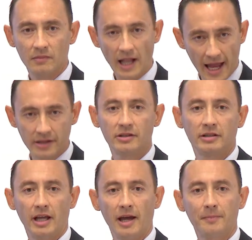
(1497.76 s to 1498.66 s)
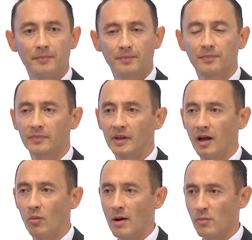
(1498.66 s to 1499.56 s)
Land, yeah.
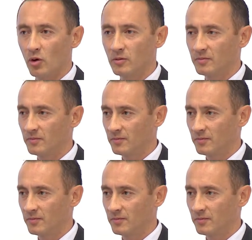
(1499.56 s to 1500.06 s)
And one more.